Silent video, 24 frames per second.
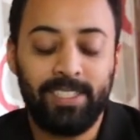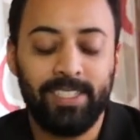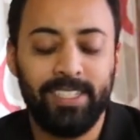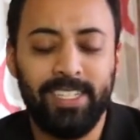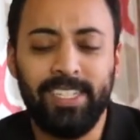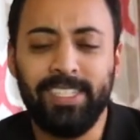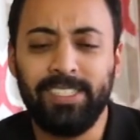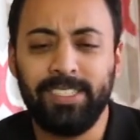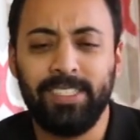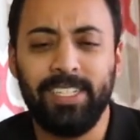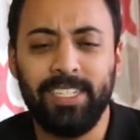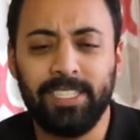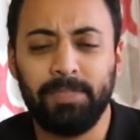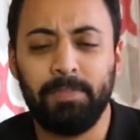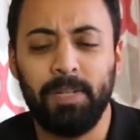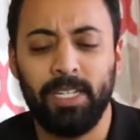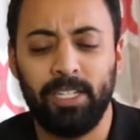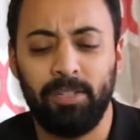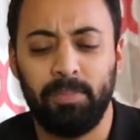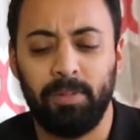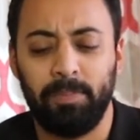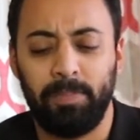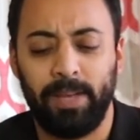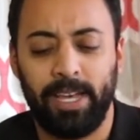Let's be a
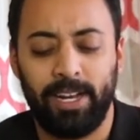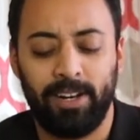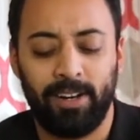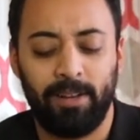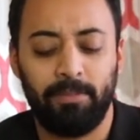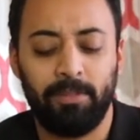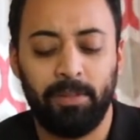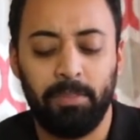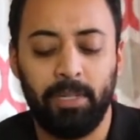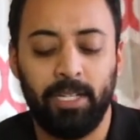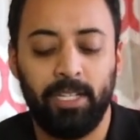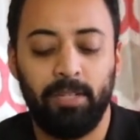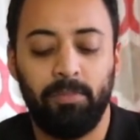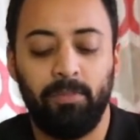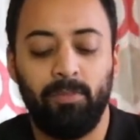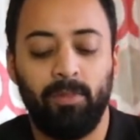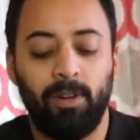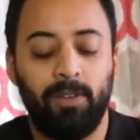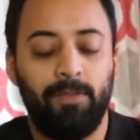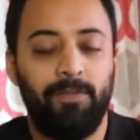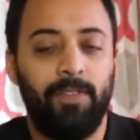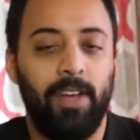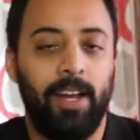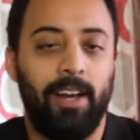little bit better. I'm going to be a little
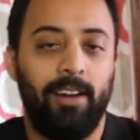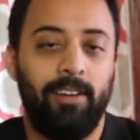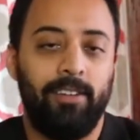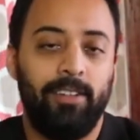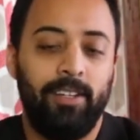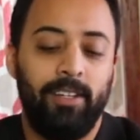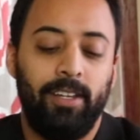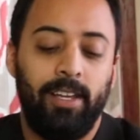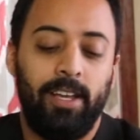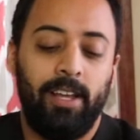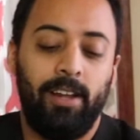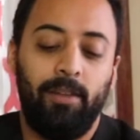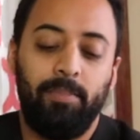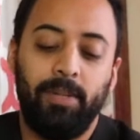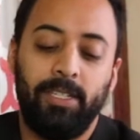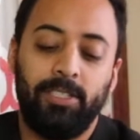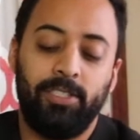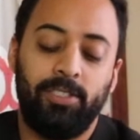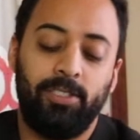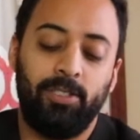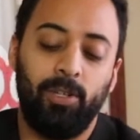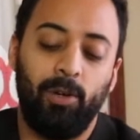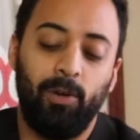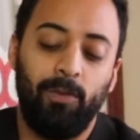more fair. And I'll be
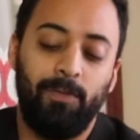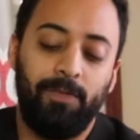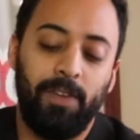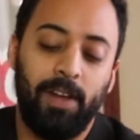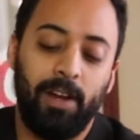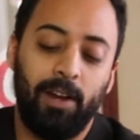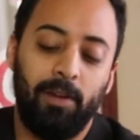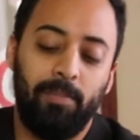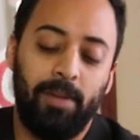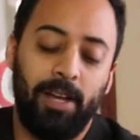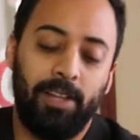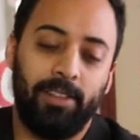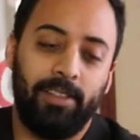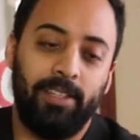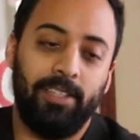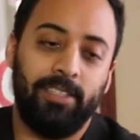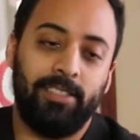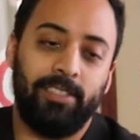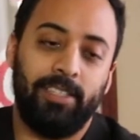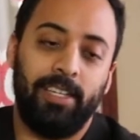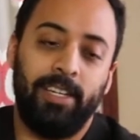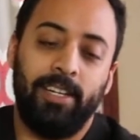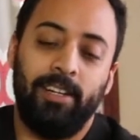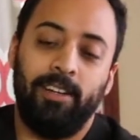so fair about
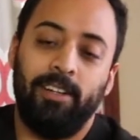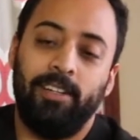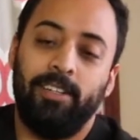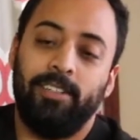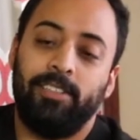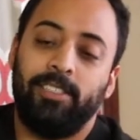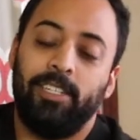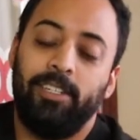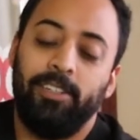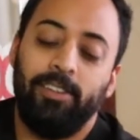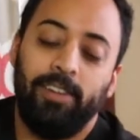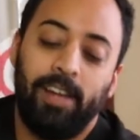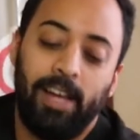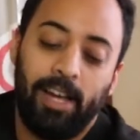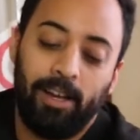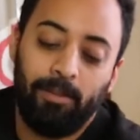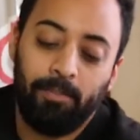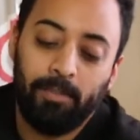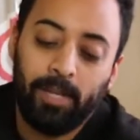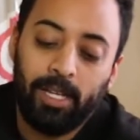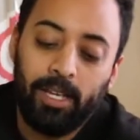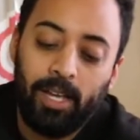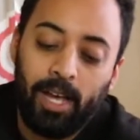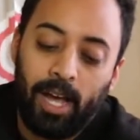this, and I'll tell you how.
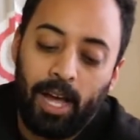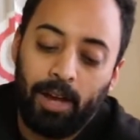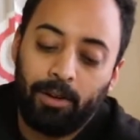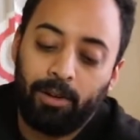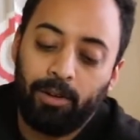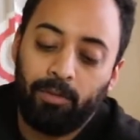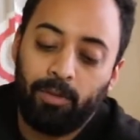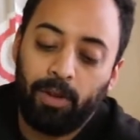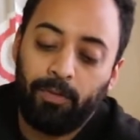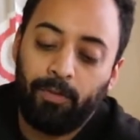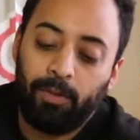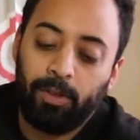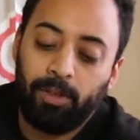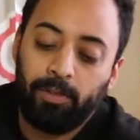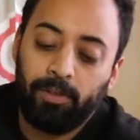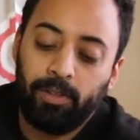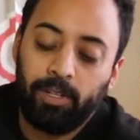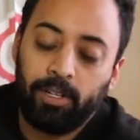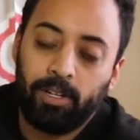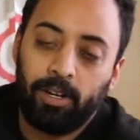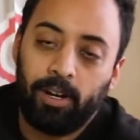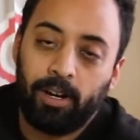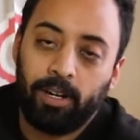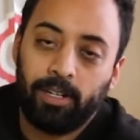I'm going to riffle through
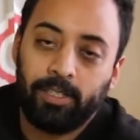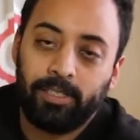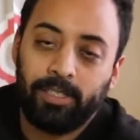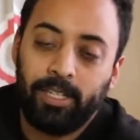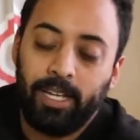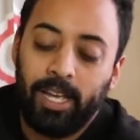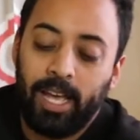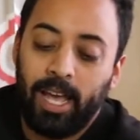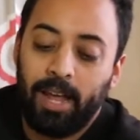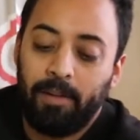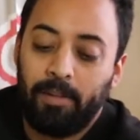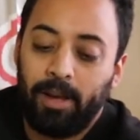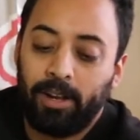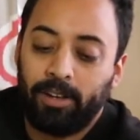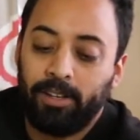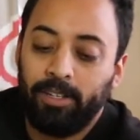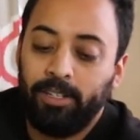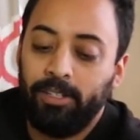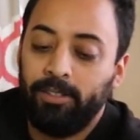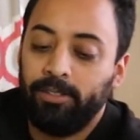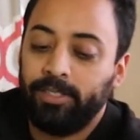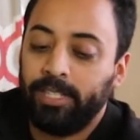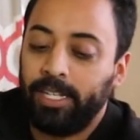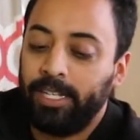the cards, and I'm not
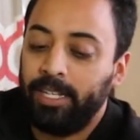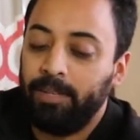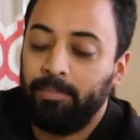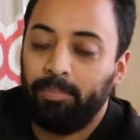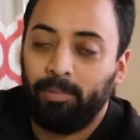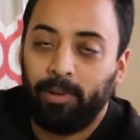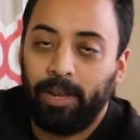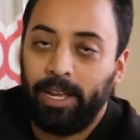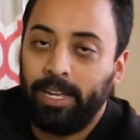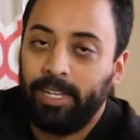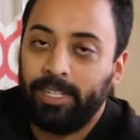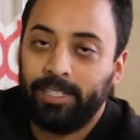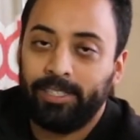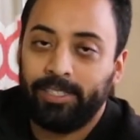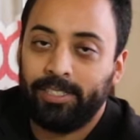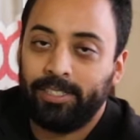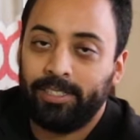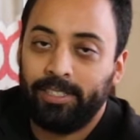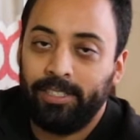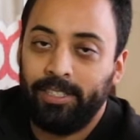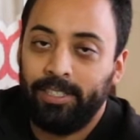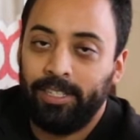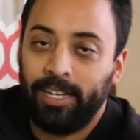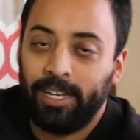going to use any
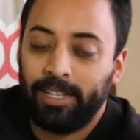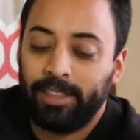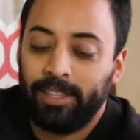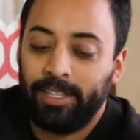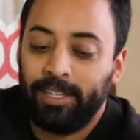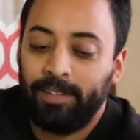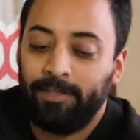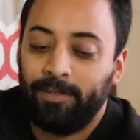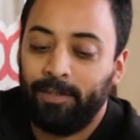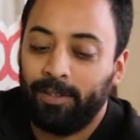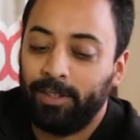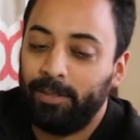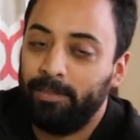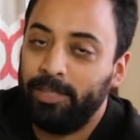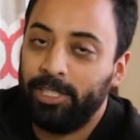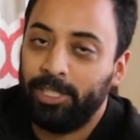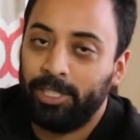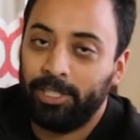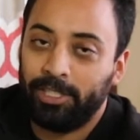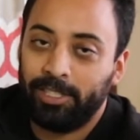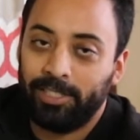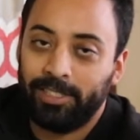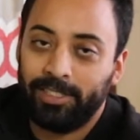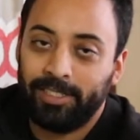breaks, nothing for the
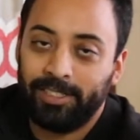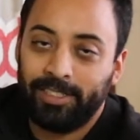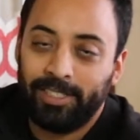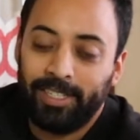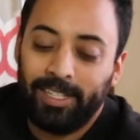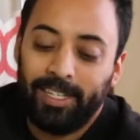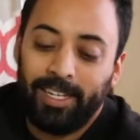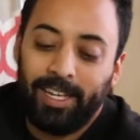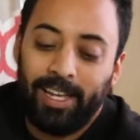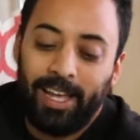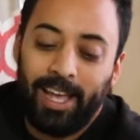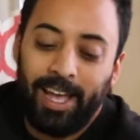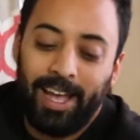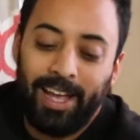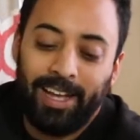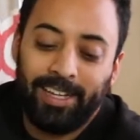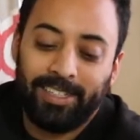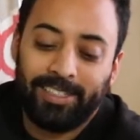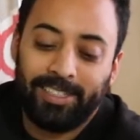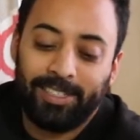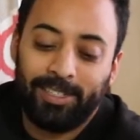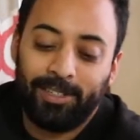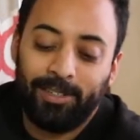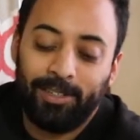magicians.
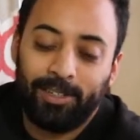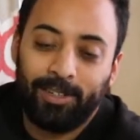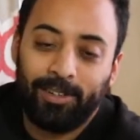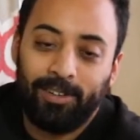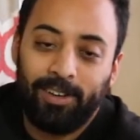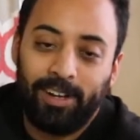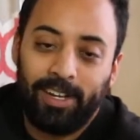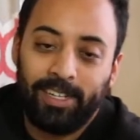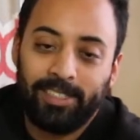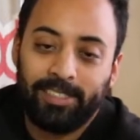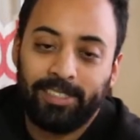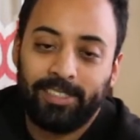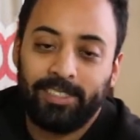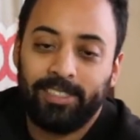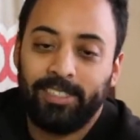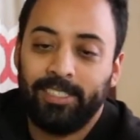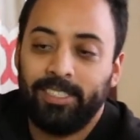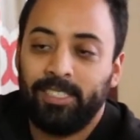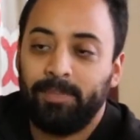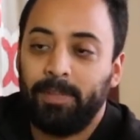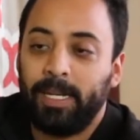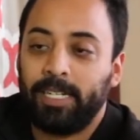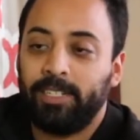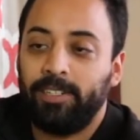As I go across,
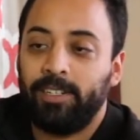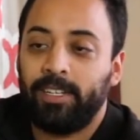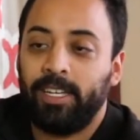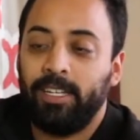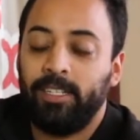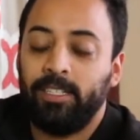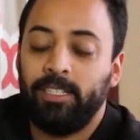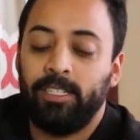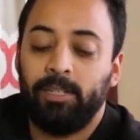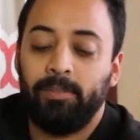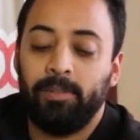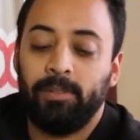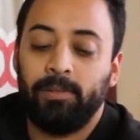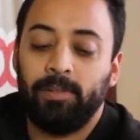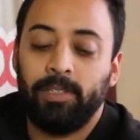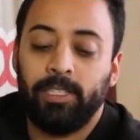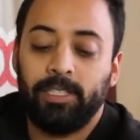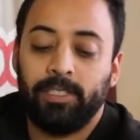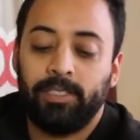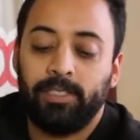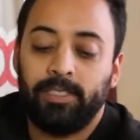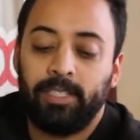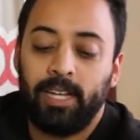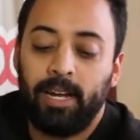the specter can tell me when
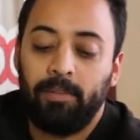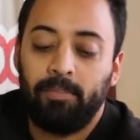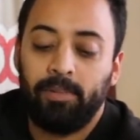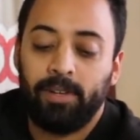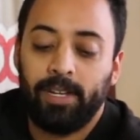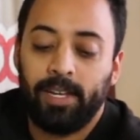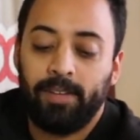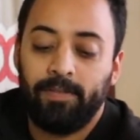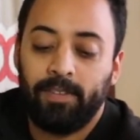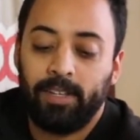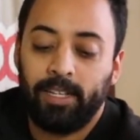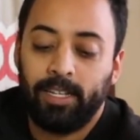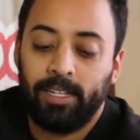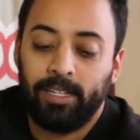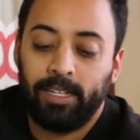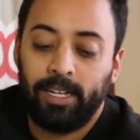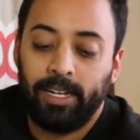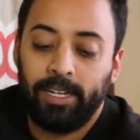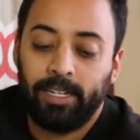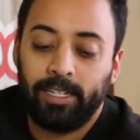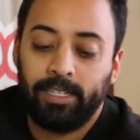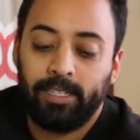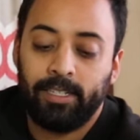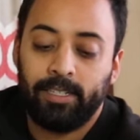to stop whenever they
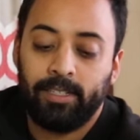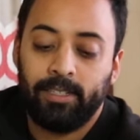like.